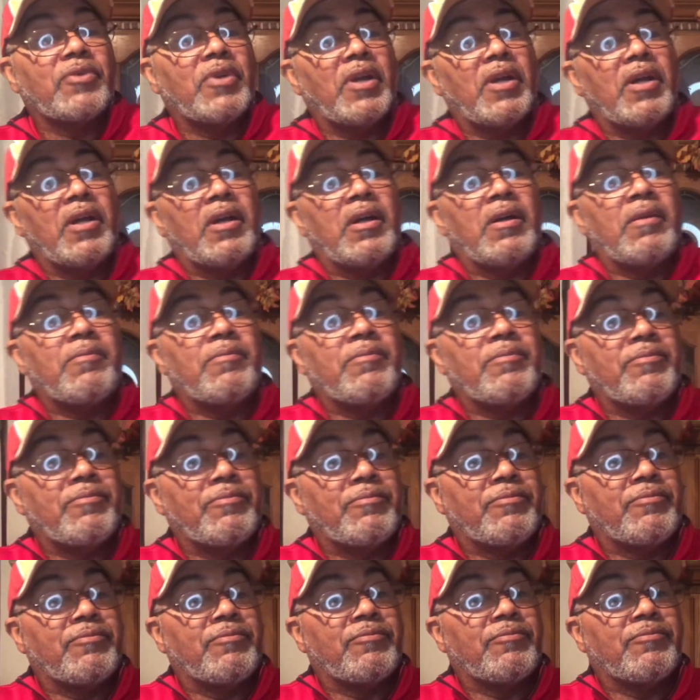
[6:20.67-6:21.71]
Um,
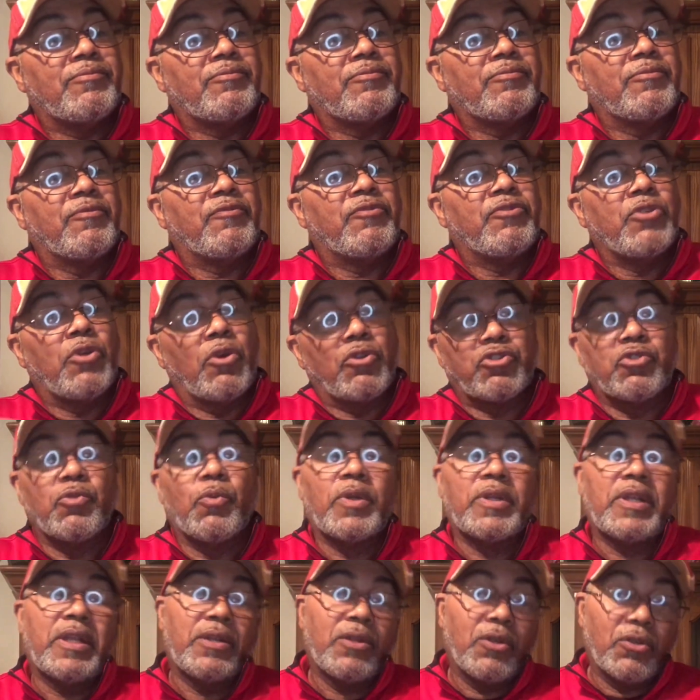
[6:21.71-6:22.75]
if you know
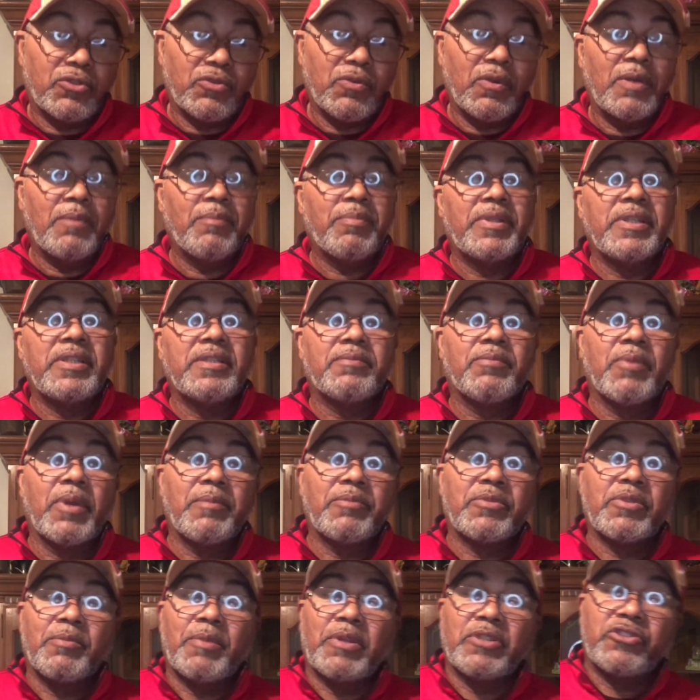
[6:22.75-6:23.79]
someone that knows someone, please bring
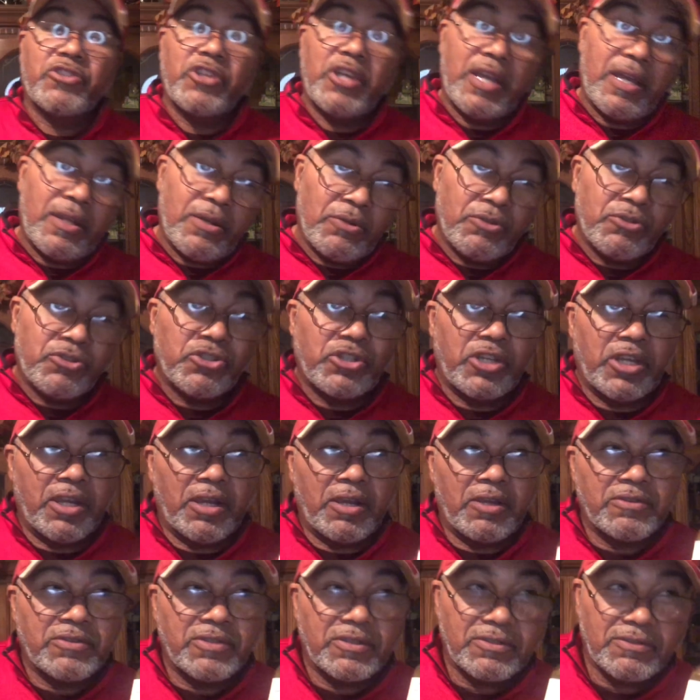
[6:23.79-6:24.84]
them to my channel,
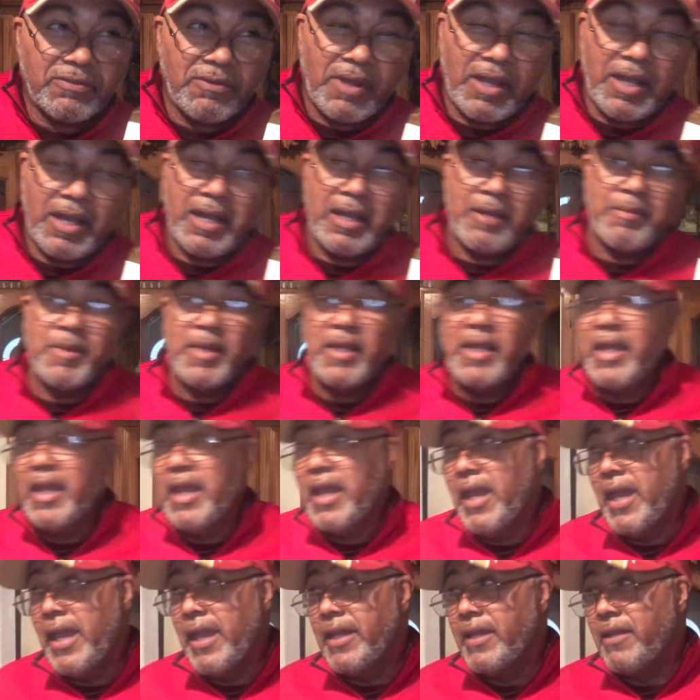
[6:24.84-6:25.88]
share, subscribe.
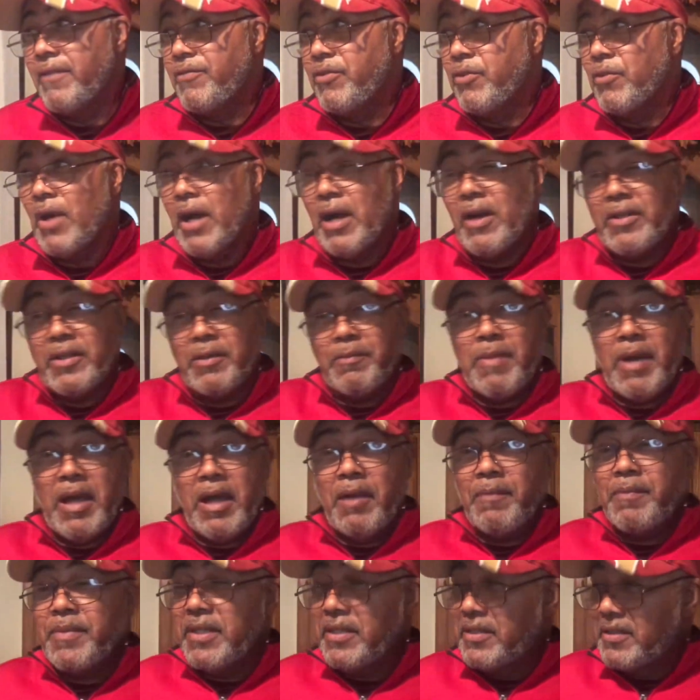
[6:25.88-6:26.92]
And if you're out and
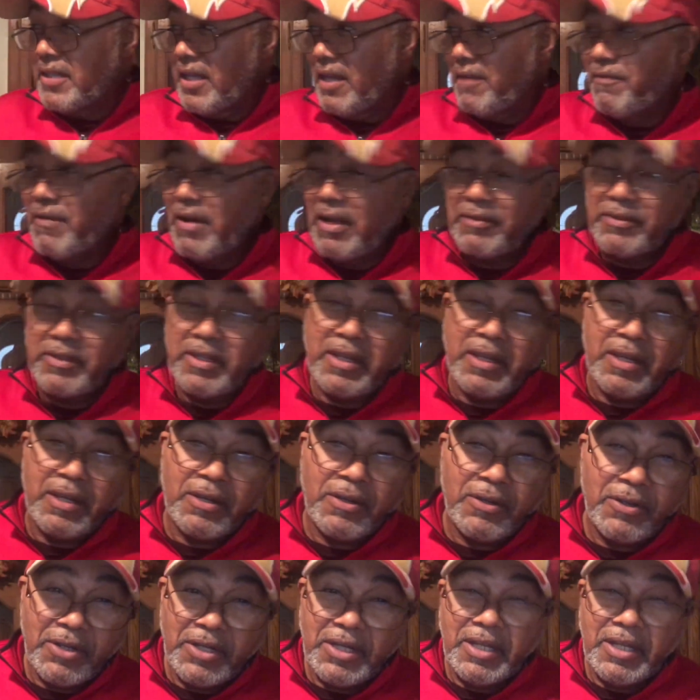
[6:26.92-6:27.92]
about, be safe out there.